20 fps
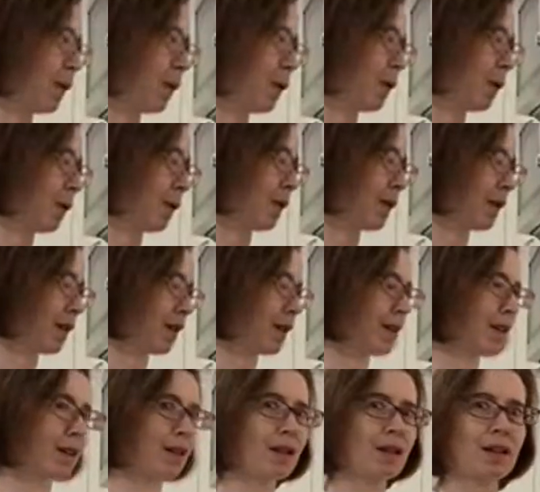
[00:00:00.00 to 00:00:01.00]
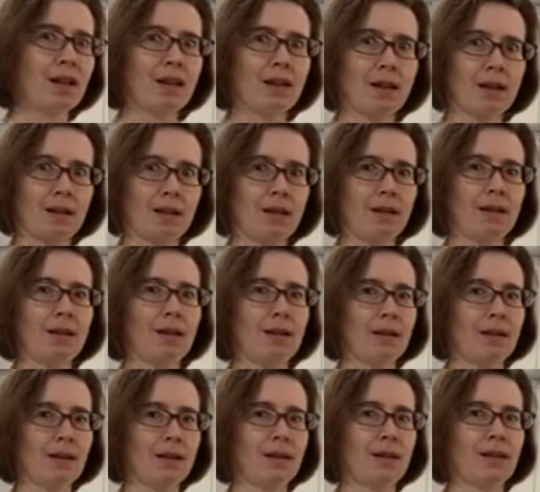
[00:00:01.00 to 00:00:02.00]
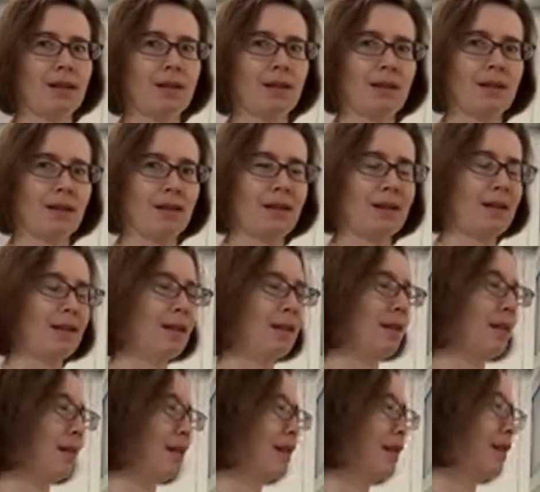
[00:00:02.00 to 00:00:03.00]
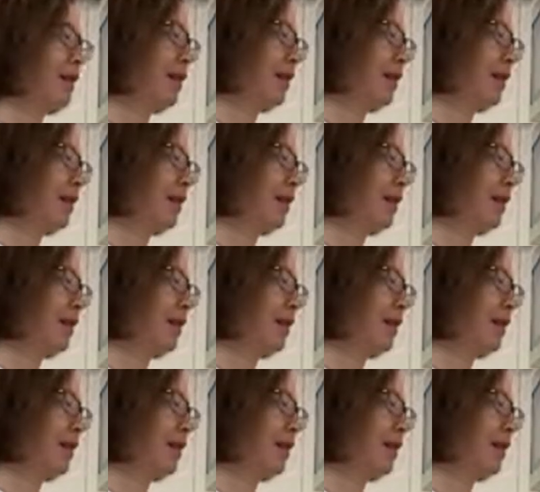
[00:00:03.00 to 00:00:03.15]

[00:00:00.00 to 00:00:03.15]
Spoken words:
(no one is talking)